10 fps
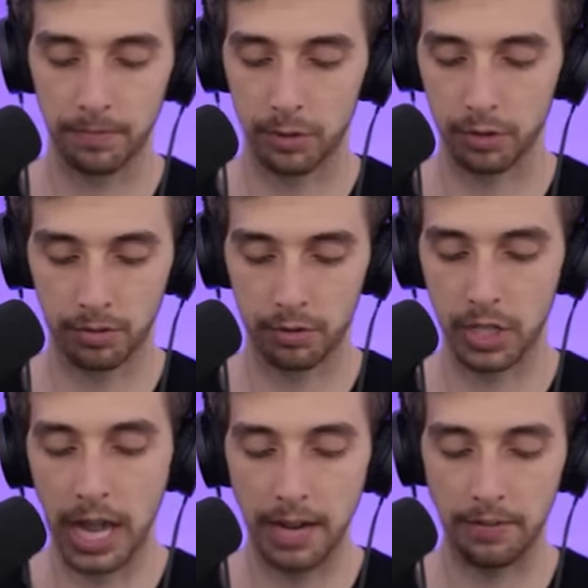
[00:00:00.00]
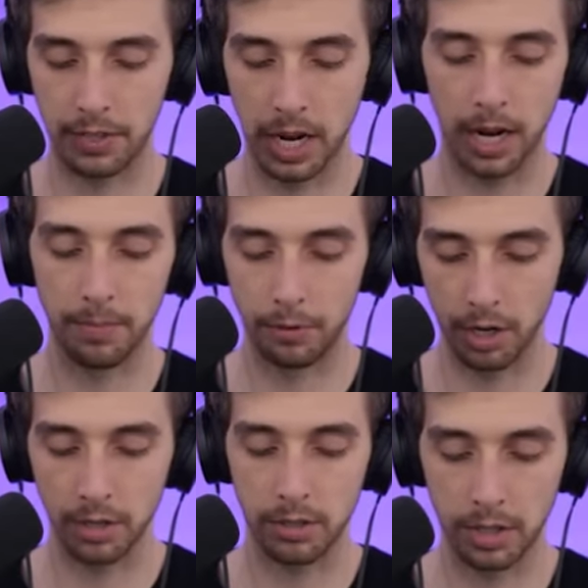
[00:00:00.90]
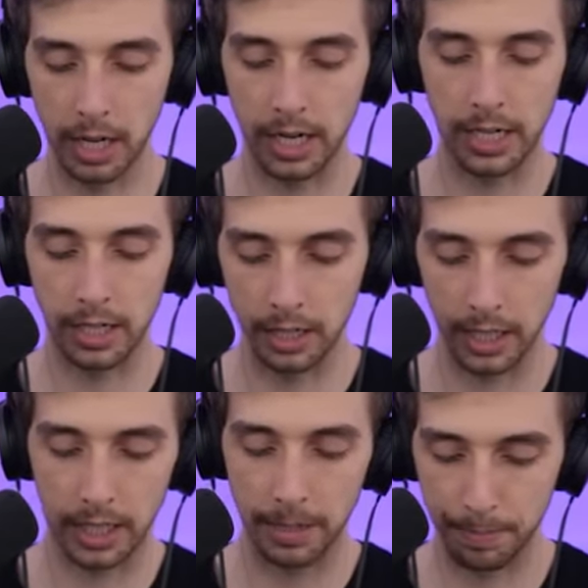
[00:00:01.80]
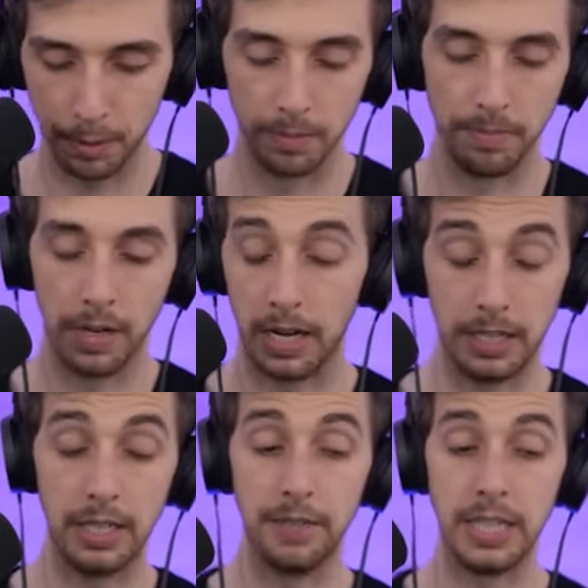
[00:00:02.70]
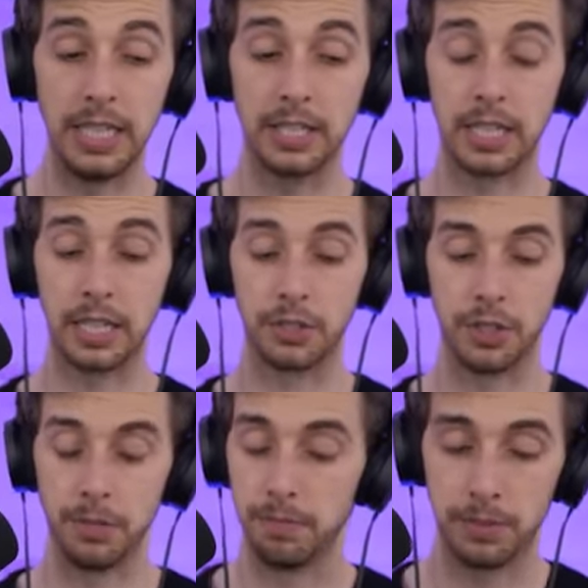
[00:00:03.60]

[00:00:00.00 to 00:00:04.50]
Just save time. Just clicky, clicky, boom. I didn't even need to click two.